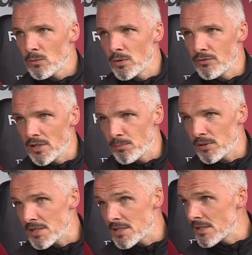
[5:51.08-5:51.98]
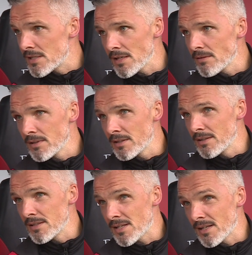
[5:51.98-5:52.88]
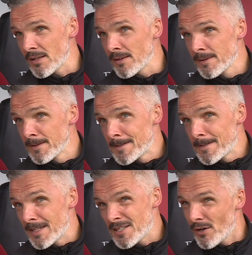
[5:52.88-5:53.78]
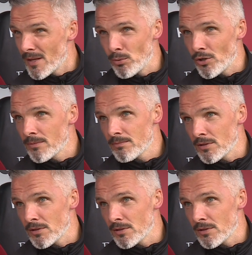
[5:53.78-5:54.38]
we're really pleased that he's here and he's a uh, he's a great boy.